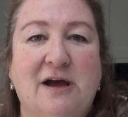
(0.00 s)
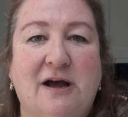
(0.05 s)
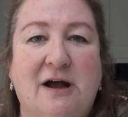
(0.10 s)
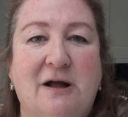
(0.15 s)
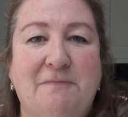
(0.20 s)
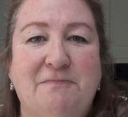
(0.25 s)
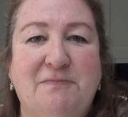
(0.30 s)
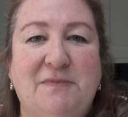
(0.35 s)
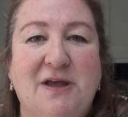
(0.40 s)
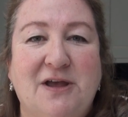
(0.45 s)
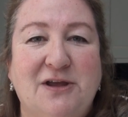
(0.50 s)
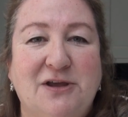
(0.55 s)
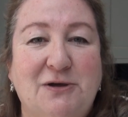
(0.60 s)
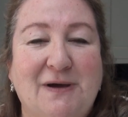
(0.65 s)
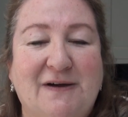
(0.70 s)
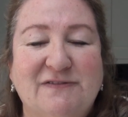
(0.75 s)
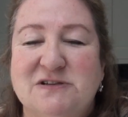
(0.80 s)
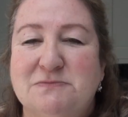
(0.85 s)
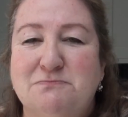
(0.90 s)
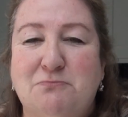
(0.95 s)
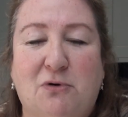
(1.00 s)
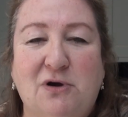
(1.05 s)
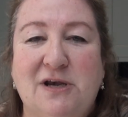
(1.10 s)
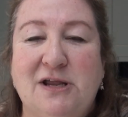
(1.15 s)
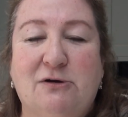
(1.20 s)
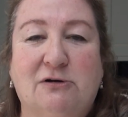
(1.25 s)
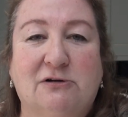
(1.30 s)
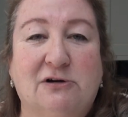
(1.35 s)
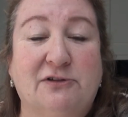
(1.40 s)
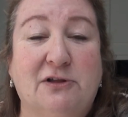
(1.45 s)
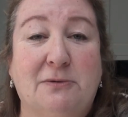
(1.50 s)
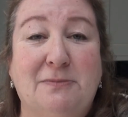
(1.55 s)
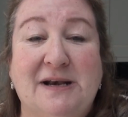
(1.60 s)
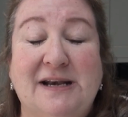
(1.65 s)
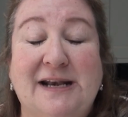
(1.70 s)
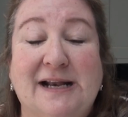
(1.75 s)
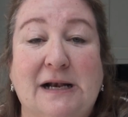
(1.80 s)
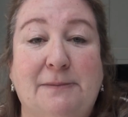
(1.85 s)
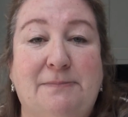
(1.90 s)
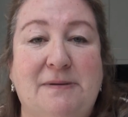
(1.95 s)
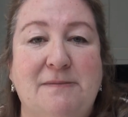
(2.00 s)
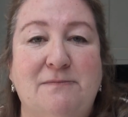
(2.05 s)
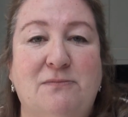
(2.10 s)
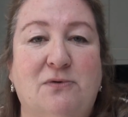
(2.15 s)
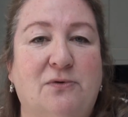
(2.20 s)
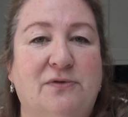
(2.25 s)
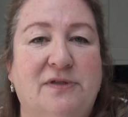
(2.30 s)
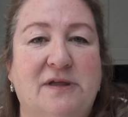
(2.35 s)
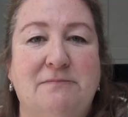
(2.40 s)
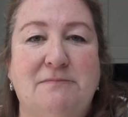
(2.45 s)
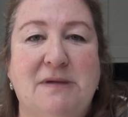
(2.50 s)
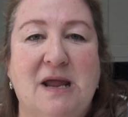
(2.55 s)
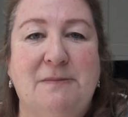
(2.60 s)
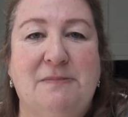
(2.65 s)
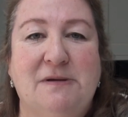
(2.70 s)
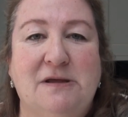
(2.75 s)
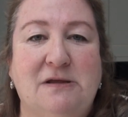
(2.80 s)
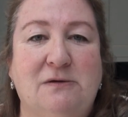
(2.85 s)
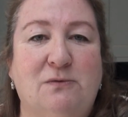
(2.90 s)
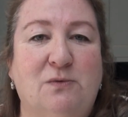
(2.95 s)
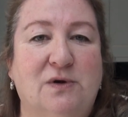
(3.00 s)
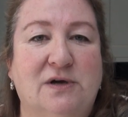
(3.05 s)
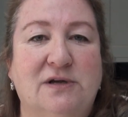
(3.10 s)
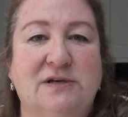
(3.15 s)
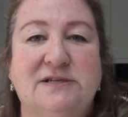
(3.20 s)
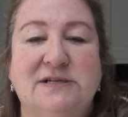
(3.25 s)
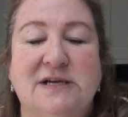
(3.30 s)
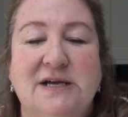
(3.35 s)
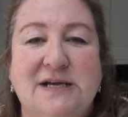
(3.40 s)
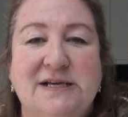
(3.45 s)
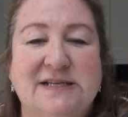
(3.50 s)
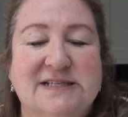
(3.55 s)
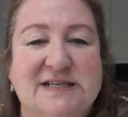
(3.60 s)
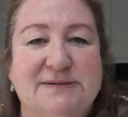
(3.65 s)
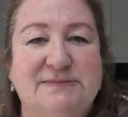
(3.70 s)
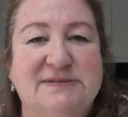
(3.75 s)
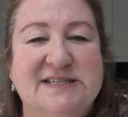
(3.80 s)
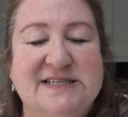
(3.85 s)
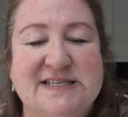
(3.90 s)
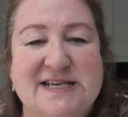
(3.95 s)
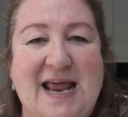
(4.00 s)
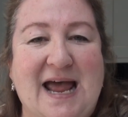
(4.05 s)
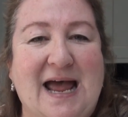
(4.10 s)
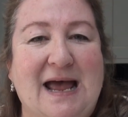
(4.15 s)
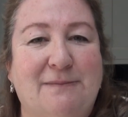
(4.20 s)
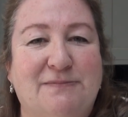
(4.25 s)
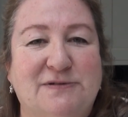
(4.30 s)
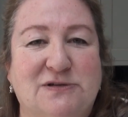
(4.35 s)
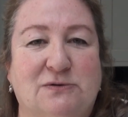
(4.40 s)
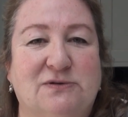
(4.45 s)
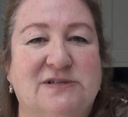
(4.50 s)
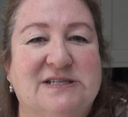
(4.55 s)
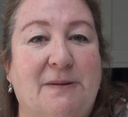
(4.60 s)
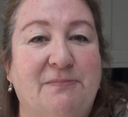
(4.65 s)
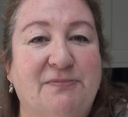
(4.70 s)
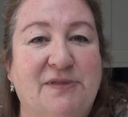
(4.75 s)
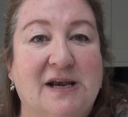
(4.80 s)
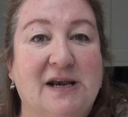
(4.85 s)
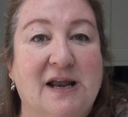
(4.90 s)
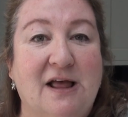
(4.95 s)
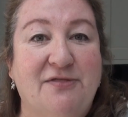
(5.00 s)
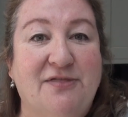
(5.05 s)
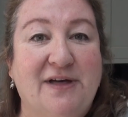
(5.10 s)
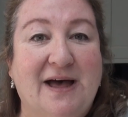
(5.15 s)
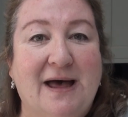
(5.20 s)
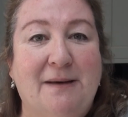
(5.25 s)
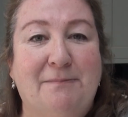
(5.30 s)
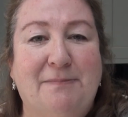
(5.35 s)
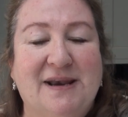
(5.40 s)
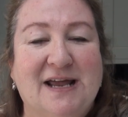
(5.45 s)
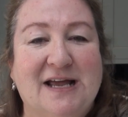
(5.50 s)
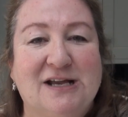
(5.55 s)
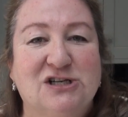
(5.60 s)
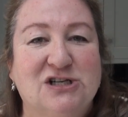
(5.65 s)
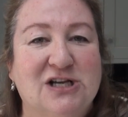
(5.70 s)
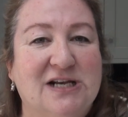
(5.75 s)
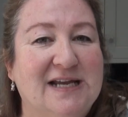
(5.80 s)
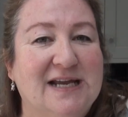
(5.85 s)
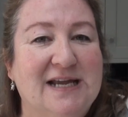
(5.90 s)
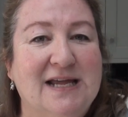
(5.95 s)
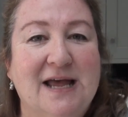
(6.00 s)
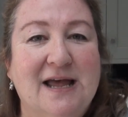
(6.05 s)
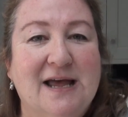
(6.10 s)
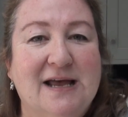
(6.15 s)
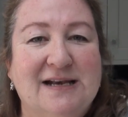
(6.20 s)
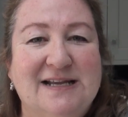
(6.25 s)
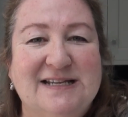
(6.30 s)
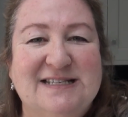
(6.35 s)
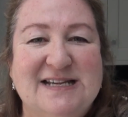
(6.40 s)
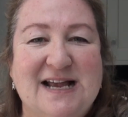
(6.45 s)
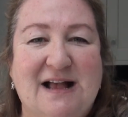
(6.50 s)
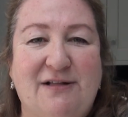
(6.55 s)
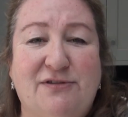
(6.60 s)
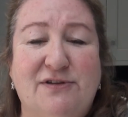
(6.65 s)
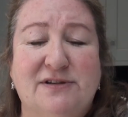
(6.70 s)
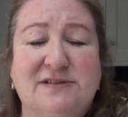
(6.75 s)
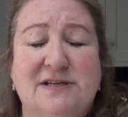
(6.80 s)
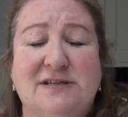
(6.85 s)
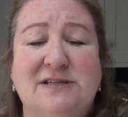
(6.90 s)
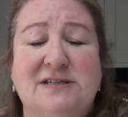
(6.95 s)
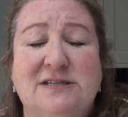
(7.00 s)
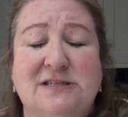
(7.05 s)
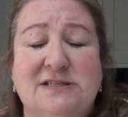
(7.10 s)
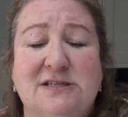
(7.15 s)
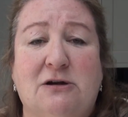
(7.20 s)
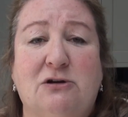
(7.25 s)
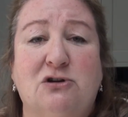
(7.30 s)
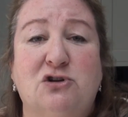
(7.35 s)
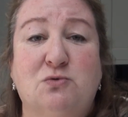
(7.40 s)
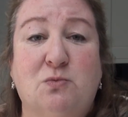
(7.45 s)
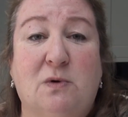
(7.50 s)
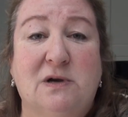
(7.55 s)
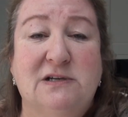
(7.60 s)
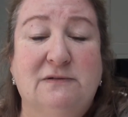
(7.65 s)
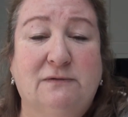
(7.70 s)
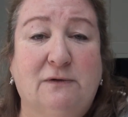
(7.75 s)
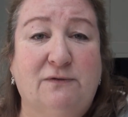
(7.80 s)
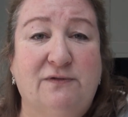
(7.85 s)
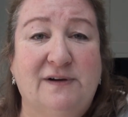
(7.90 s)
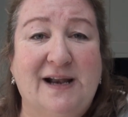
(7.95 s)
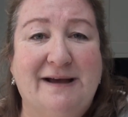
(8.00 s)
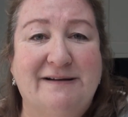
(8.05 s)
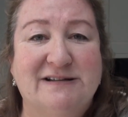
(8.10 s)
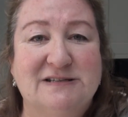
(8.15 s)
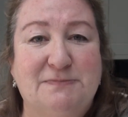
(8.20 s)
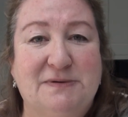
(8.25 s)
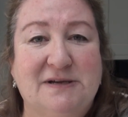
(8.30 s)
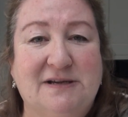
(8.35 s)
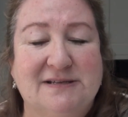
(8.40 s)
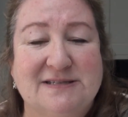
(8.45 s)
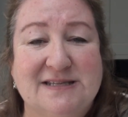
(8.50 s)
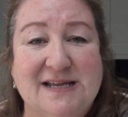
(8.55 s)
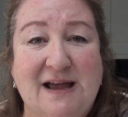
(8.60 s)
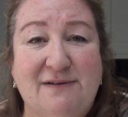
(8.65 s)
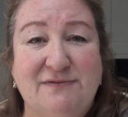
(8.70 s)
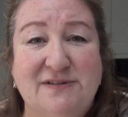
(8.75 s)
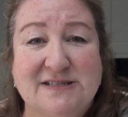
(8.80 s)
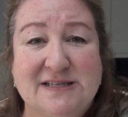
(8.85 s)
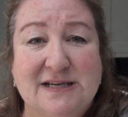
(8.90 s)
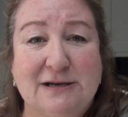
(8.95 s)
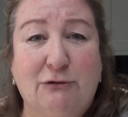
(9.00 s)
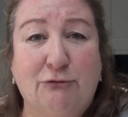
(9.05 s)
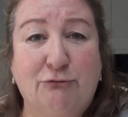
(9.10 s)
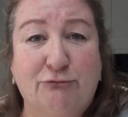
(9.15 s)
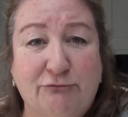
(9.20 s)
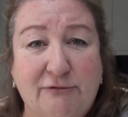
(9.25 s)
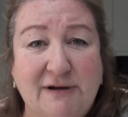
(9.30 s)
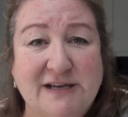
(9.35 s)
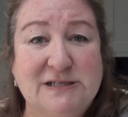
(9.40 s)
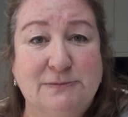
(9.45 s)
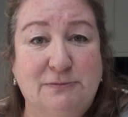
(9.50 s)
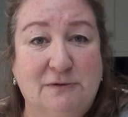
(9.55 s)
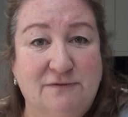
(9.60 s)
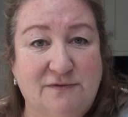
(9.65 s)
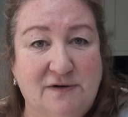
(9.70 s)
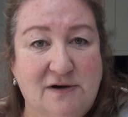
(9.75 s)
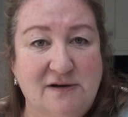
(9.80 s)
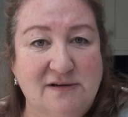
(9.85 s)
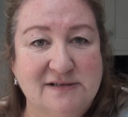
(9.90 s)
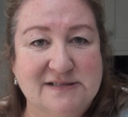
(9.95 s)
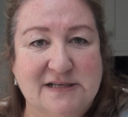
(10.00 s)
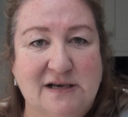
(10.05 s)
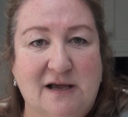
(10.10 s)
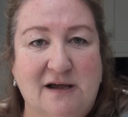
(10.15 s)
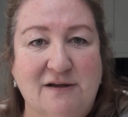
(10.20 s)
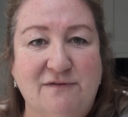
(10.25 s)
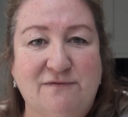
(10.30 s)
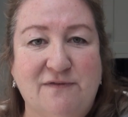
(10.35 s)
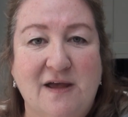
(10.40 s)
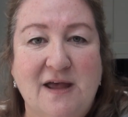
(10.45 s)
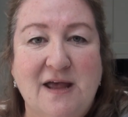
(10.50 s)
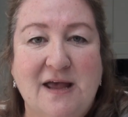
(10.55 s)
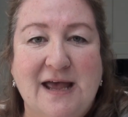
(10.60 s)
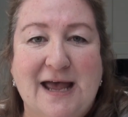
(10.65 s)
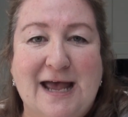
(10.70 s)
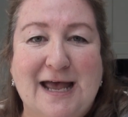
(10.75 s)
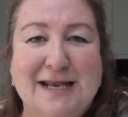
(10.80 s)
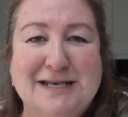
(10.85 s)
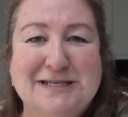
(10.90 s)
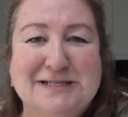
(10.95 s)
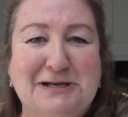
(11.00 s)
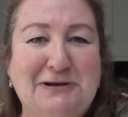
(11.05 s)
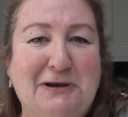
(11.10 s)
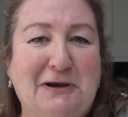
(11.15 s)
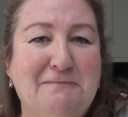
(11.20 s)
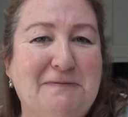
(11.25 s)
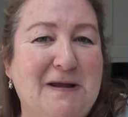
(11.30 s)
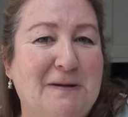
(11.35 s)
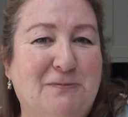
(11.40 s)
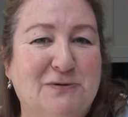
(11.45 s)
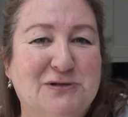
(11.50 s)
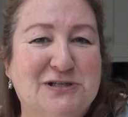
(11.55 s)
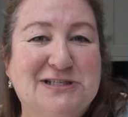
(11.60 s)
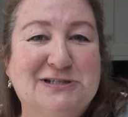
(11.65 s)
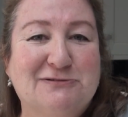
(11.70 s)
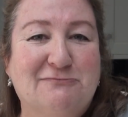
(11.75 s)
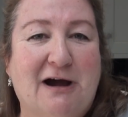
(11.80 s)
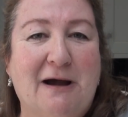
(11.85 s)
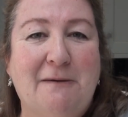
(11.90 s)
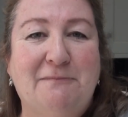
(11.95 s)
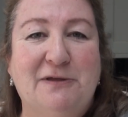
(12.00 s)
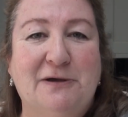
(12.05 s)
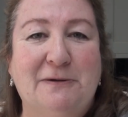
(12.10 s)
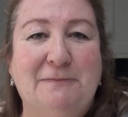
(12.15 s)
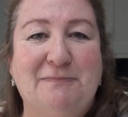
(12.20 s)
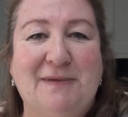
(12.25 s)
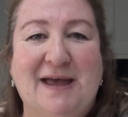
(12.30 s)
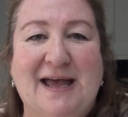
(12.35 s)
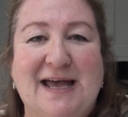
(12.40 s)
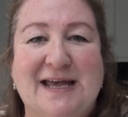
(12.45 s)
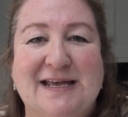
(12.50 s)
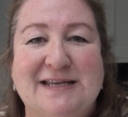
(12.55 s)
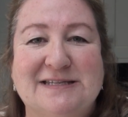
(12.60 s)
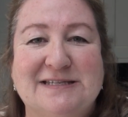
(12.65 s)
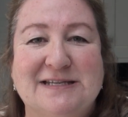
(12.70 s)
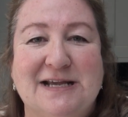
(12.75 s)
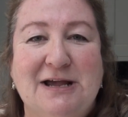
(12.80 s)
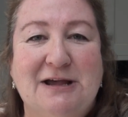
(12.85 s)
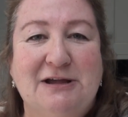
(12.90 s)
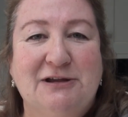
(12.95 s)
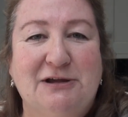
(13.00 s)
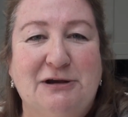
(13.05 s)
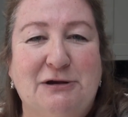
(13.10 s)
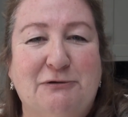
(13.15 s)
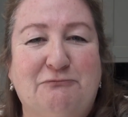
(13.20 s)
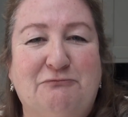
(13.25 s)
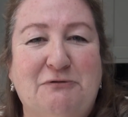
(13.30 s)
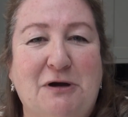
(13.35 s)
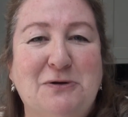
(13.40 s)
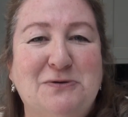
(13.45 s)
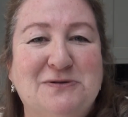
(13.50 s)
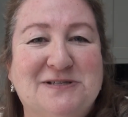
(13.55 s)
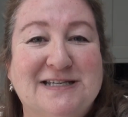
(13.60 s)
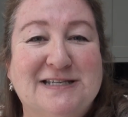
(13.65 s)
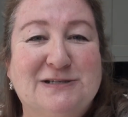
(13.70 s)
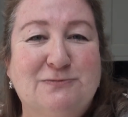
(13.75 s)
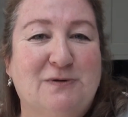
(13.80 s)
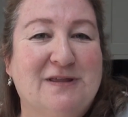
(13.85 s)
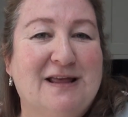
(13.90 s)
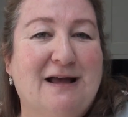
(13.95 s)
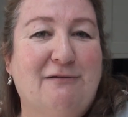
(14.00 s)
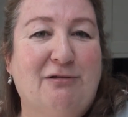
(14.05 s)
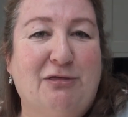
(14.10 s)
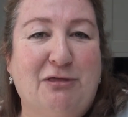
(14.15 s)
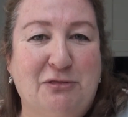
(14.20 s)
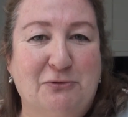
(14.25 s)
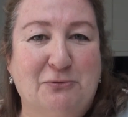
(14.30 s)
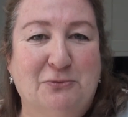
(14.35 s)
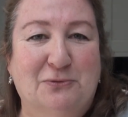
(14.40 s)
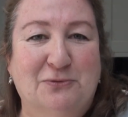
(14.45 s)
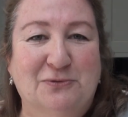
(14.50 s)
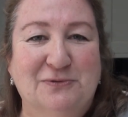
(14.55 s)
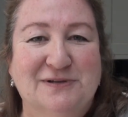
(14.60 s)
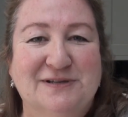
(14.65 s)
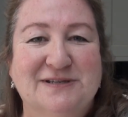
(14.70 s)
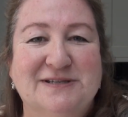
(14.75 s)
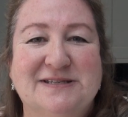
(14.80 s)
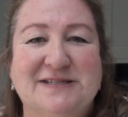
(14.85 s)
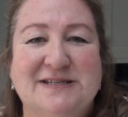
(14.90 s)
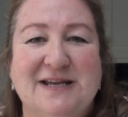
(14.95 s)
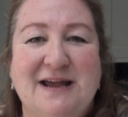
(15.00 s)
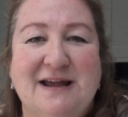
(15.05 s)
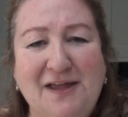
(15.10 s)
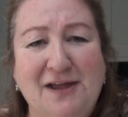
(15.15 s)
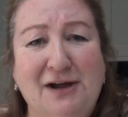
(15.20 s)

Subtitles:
You have to mollycoddle them a little bit more than maybe you would some snaps or something like that. But actually, Lisianthus are such wonderful flowers because they have this incredible vase life. And a lot of people describe them as, you know, roses without thorns.